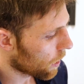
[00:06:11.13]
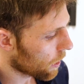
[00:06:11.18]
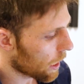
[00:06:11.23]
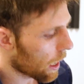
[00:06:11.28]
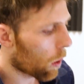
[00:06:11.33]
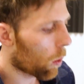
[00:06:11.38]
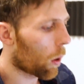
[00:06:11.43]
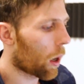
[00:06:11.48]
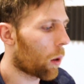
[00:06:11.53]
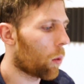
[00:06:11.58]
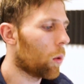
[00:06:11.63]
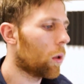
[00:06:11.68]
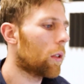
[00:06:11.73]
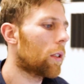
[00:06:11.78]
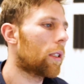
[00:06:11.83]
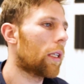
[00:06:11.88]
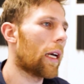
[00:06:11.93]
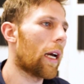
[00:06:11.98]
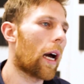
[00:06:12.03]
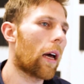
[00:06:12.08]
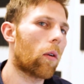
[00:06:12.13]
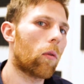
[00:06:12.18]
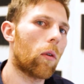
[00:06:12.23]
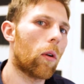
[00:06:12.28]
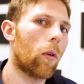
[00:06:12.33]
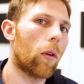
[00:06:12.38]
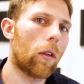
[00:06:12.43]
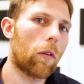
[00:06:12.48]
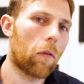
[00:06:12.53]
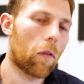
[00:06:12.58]
Now, what I will say, I don't
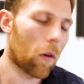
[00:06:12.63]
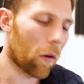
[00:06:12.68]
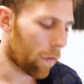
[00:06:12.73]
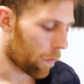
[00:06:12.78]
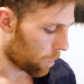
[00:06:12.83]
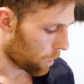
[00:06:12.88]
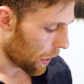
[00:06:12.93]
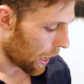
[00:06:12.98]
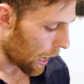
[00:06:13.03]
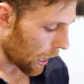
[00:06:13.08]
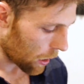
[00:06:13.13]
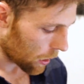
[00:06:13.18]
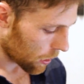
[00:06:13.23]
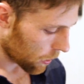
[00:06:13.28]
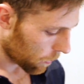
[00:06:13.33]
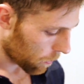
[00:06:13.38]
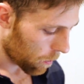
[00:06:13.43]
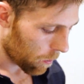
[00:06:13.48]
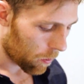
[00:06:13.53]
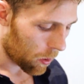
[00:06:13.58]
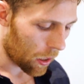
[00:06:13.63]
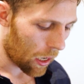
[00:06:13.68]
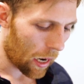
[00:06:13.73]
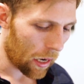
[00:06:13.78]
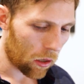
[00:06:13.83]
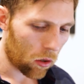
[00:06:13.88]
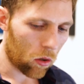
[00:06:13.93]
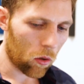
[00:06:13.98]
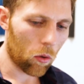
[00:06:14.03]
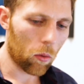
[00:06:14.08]
know this for a fact, but
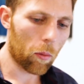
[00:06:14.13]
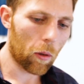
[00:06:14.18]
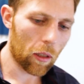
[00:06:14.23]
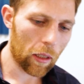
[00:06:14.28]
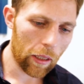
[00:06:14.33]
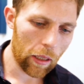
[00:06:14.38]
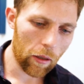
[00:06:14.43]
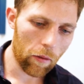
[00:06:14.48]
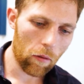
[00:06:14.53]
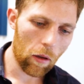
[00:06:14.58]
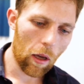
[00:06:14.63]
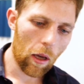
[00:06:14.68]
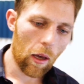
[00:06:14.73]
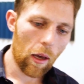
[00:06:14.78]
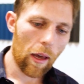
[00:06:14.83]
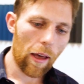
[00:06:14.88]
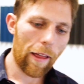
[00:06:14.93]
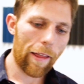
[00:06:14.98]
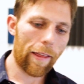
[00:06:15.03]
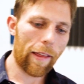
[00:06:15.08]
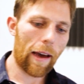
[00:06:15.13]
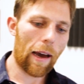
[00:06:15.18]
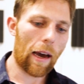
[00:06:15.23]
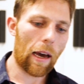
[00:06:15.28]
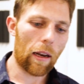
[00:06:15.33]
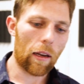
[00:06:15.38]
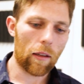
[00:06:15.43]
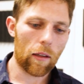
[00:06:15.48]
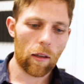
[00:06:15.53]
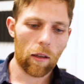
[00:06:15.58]
I do believe
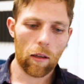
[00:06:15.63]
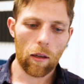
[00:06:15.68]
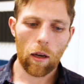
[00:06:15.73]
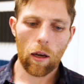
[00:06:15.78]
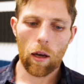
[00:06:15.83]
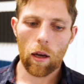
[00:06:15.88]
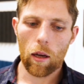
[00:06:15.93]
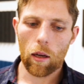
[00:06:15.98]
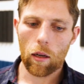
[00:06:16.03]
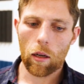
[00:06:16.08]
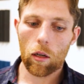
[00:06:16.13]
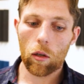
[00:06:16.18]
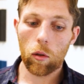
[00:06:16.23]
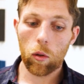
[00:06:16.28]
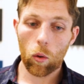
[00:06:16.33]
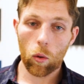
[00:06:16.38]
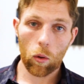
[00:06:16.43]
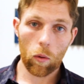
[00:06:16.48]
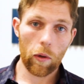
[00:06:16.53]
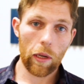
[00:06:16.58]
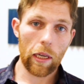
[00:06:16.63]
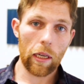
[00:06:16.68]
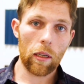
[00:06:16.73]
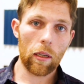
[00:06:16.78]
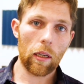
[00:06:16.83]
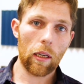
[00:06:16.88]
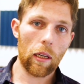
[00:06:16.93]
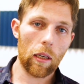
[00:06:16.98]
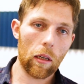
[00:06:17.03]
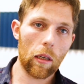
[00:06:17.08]
that uh,
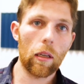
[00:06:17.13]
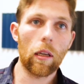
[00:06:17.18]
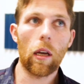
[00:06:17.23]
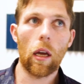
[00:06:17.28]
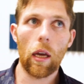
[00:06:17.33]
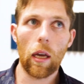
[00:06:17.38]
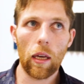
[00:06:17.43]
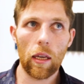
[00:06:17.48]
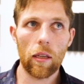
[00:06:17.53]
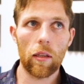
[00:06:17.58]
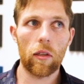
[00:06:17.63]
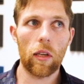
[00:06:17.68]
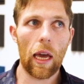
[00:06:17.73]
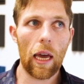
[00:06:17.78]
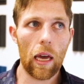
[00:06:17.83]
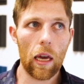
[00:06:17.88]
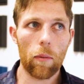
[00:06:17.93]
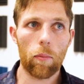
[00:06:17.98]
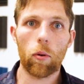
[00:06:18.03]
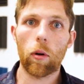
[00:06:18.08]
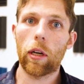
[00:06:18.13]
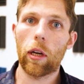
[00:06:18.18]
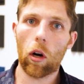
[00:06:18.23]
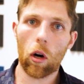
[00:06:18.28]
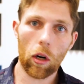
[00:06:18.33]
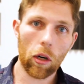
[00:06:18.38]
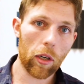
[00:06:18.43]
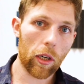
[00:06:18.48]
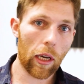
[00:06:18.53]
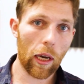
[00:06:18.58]
chlorine is a pretty
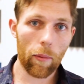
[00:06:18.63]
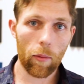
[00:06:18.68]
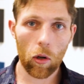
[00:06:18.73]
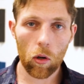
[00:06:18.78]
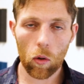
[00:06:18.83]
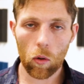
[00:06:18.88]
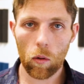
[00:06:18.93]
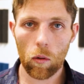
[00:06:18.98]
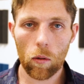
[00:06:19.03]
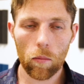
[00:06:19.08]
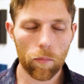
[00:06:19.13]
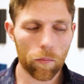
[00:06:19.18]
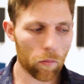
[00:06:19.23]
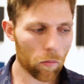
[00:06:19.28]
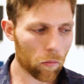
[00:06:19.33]
harsh chemical.